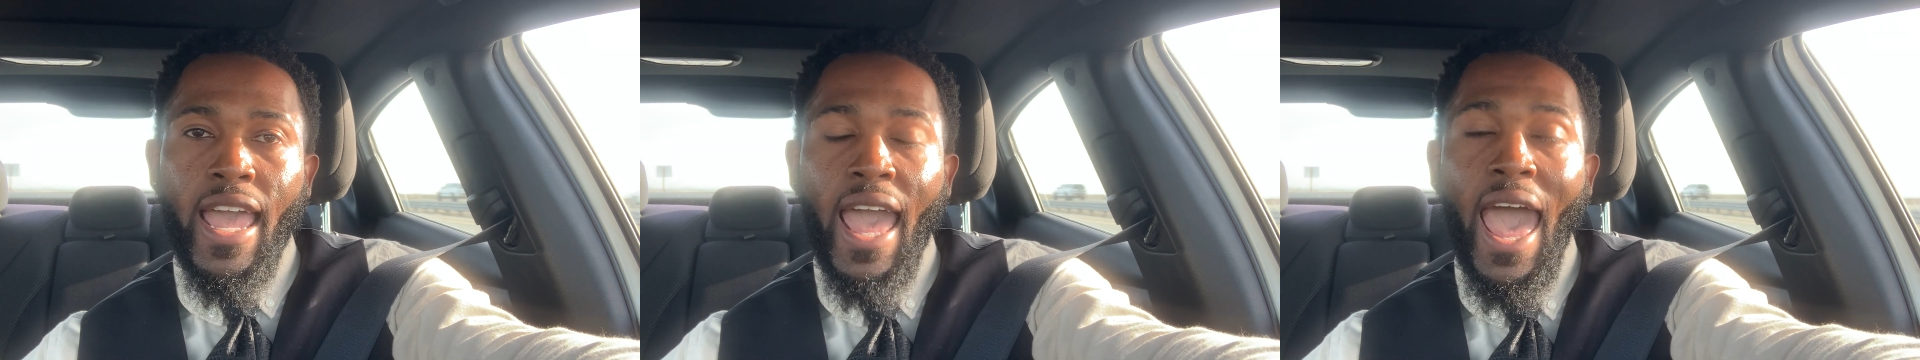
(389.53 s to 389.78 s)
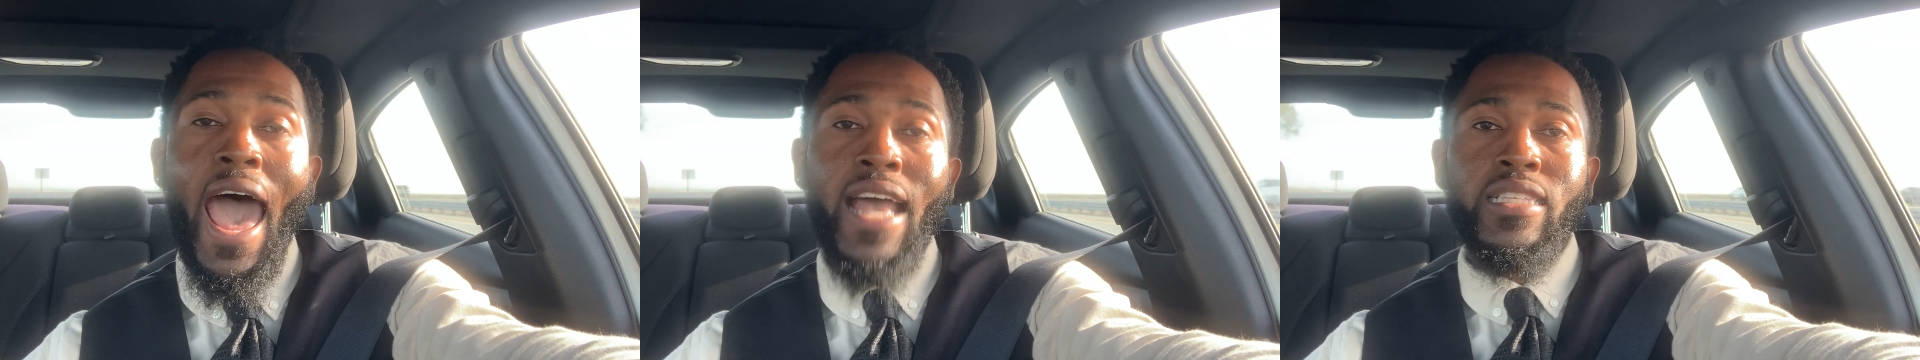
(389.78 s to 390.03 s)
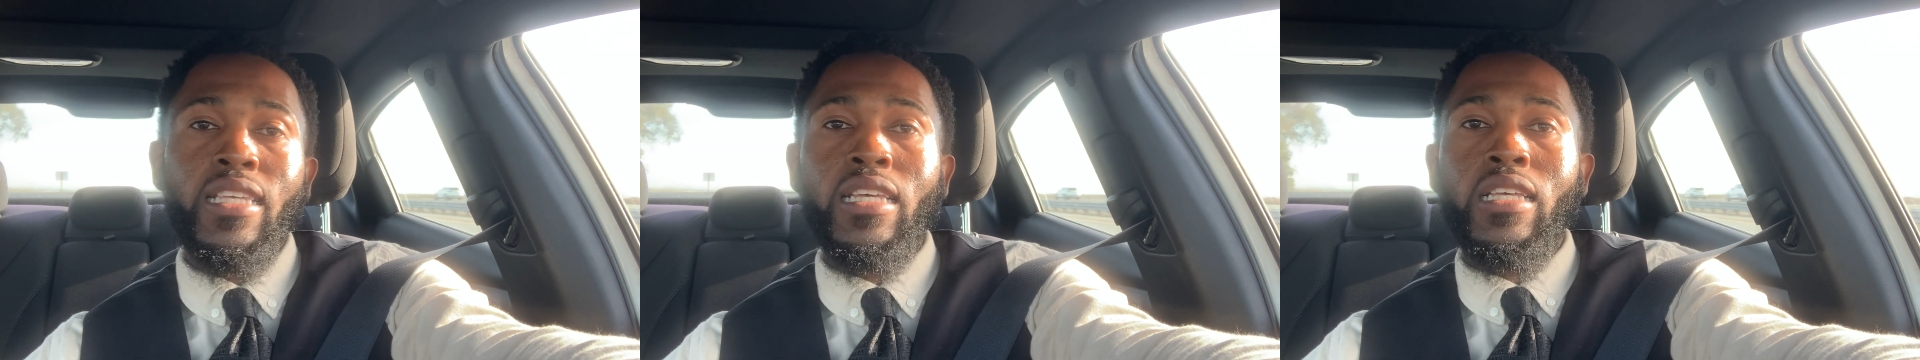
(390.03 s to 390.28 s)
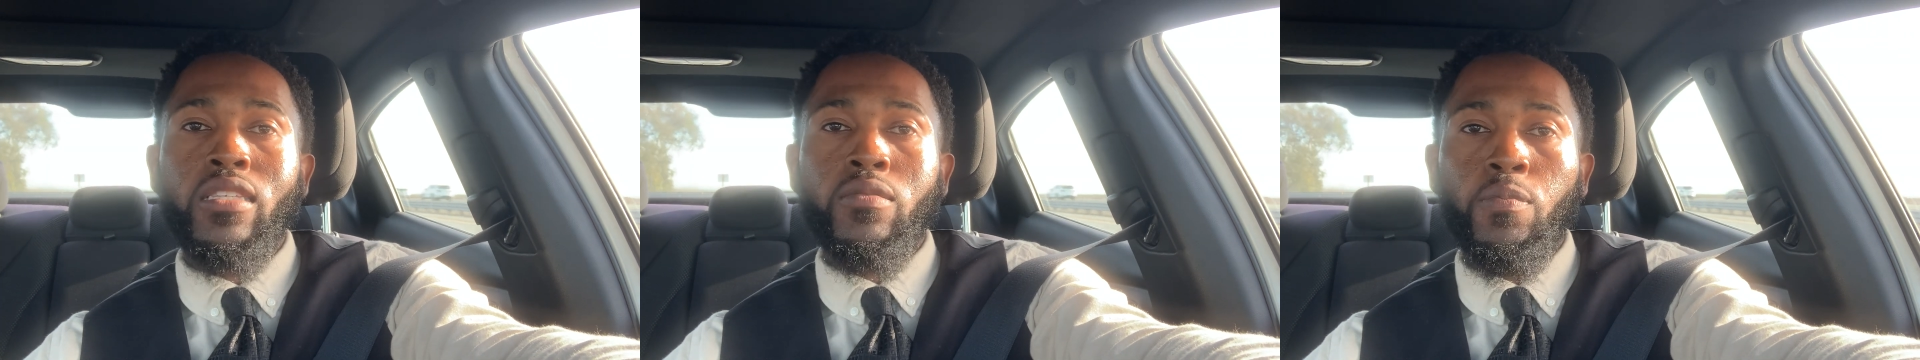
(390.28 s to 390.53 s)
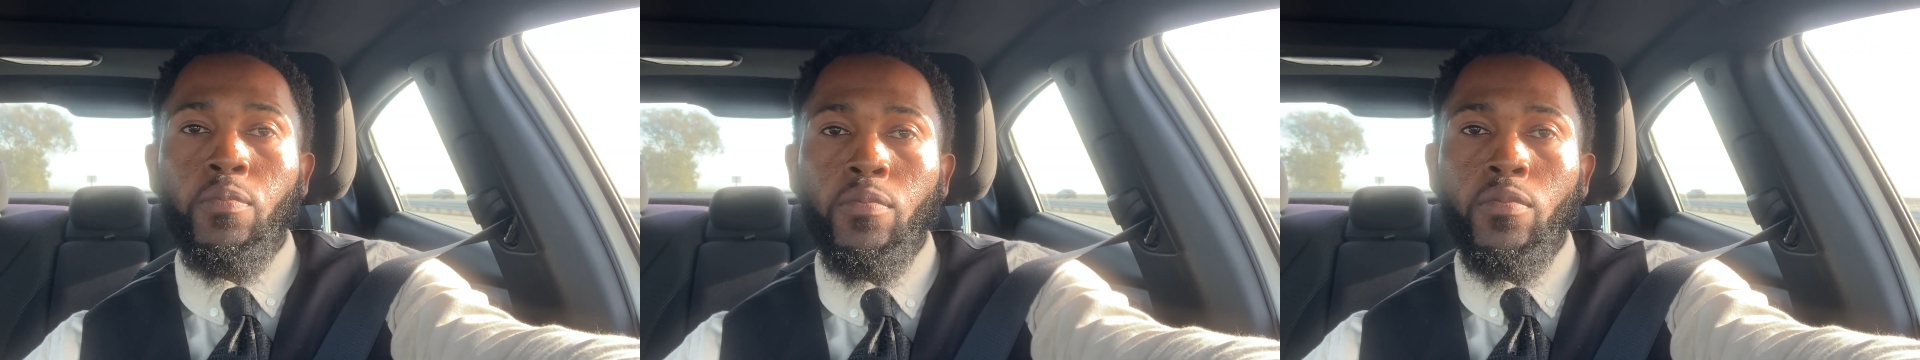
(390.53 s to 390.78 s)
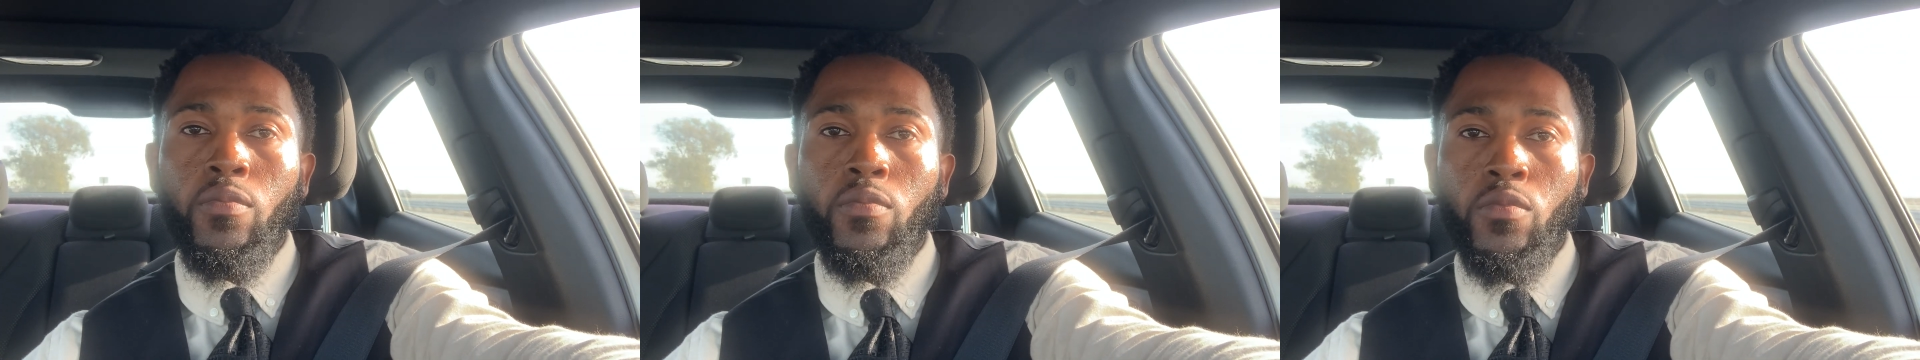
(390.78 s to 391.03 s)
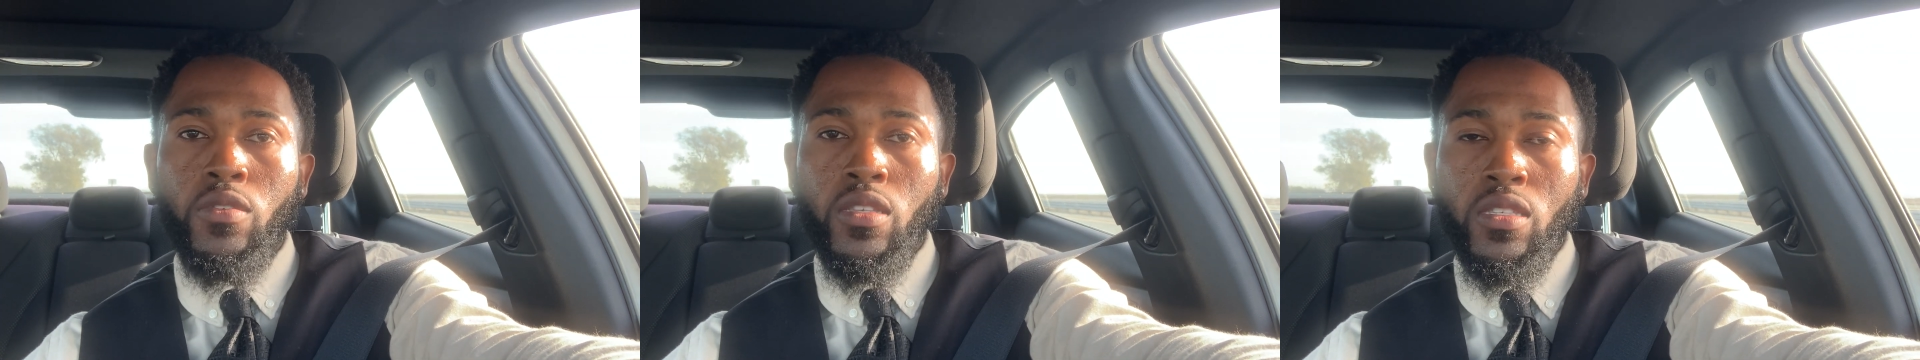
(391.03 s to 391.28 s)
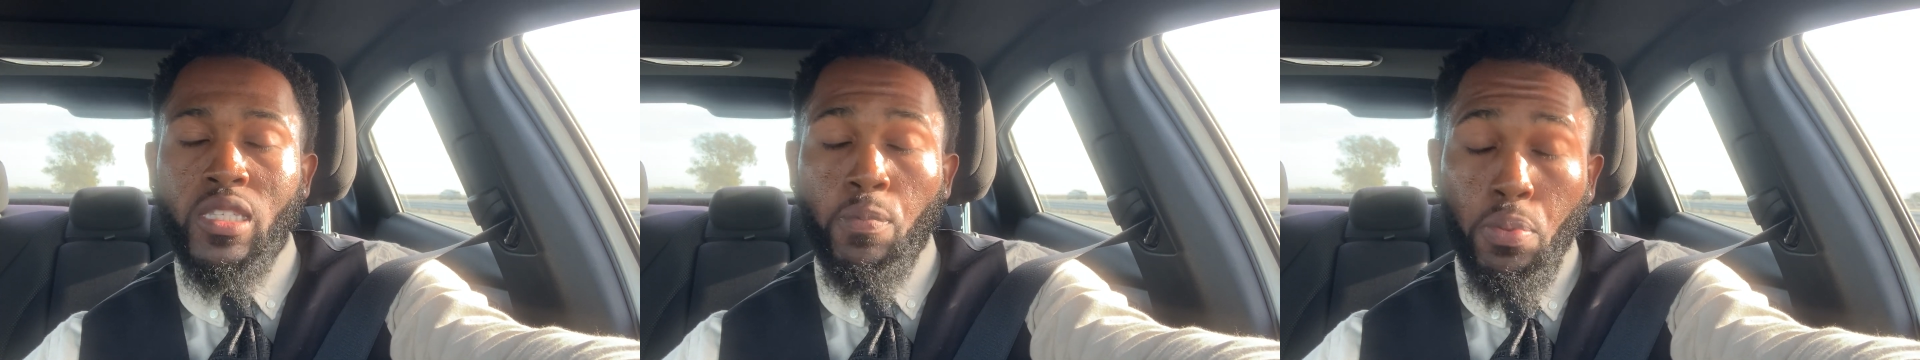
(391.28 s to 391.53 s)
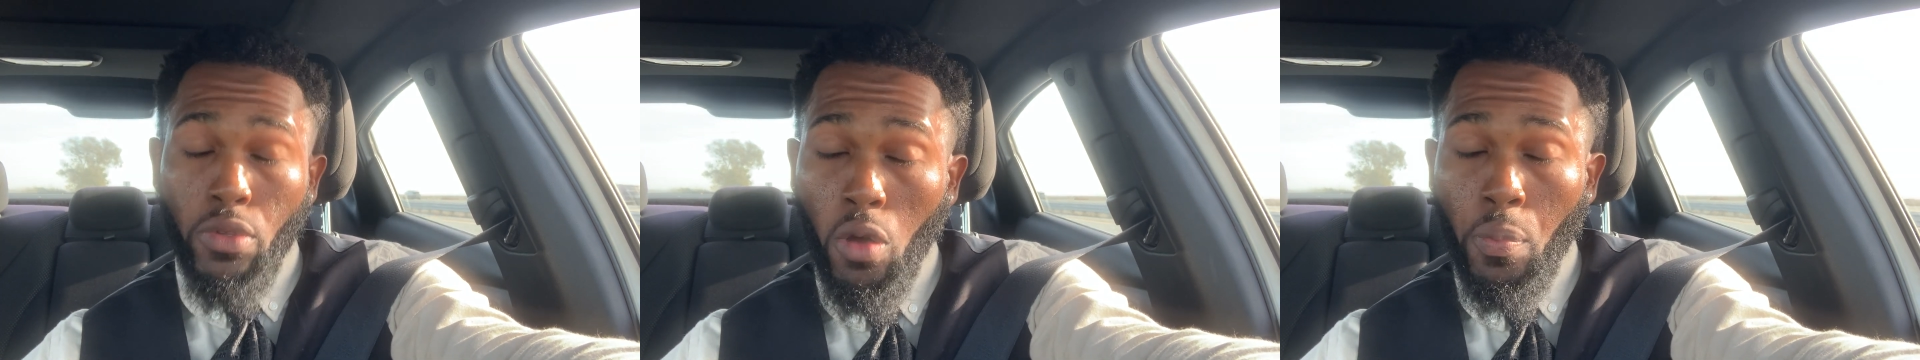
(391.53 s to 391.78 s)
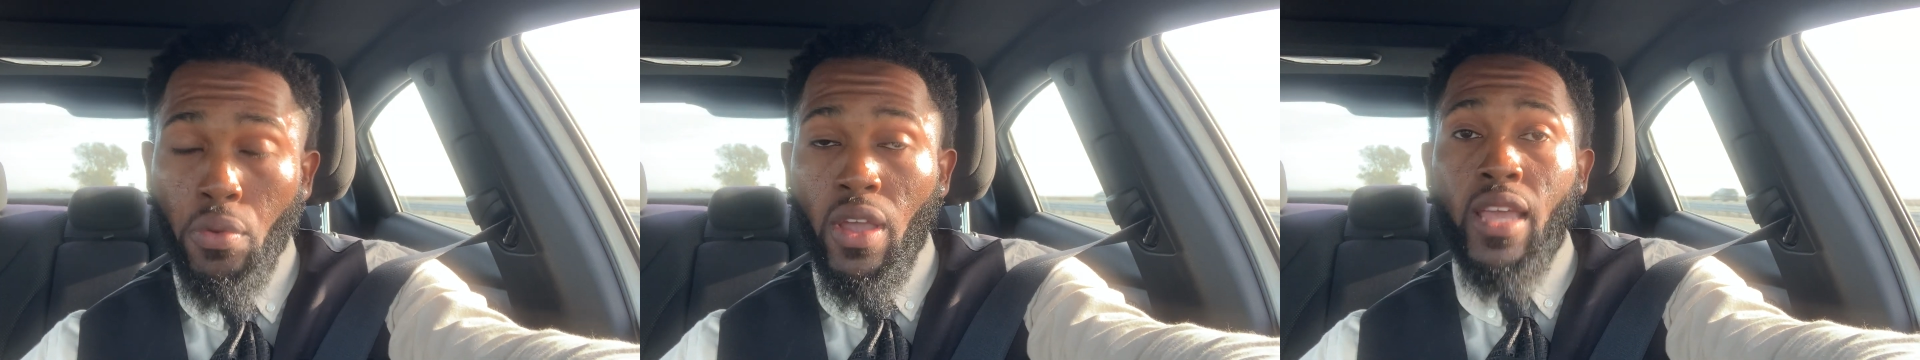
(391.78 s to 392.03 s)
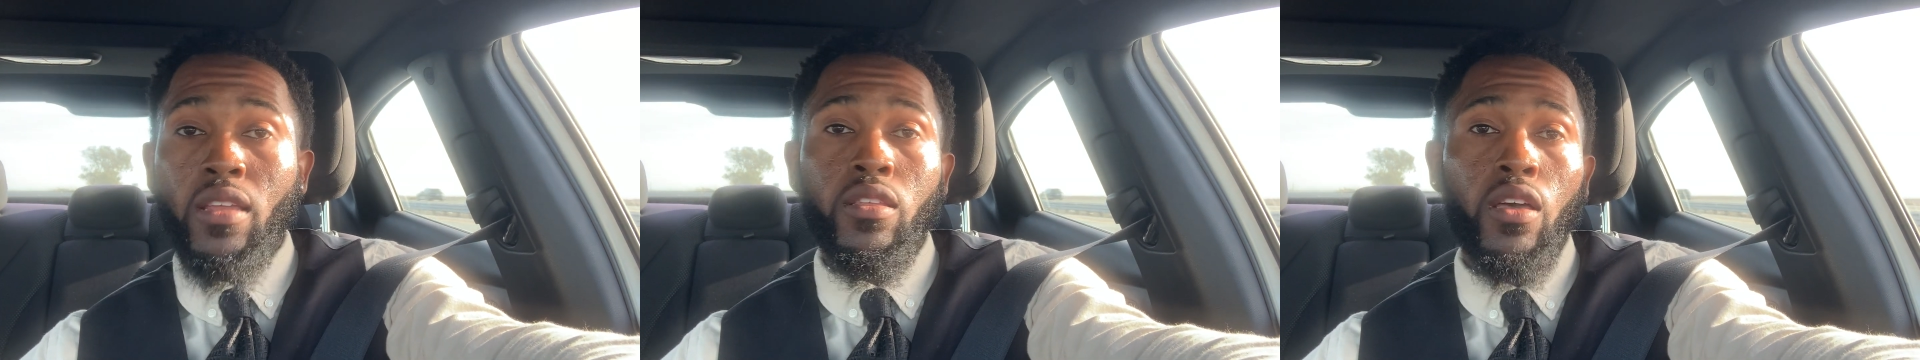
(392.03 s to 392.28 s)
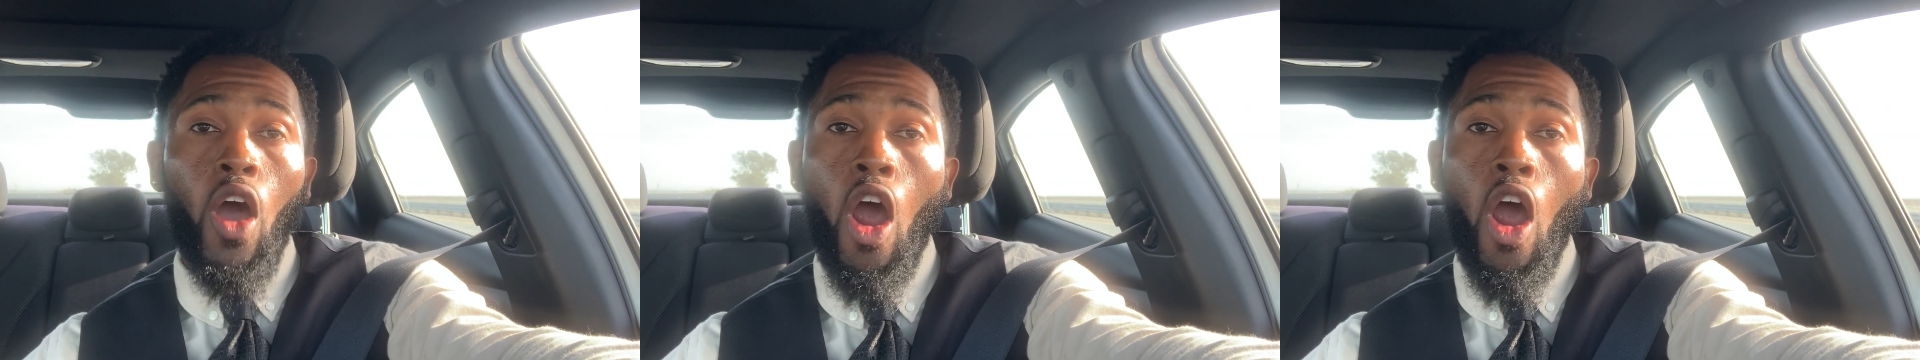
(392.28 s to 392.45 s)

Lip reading: has his blueprint,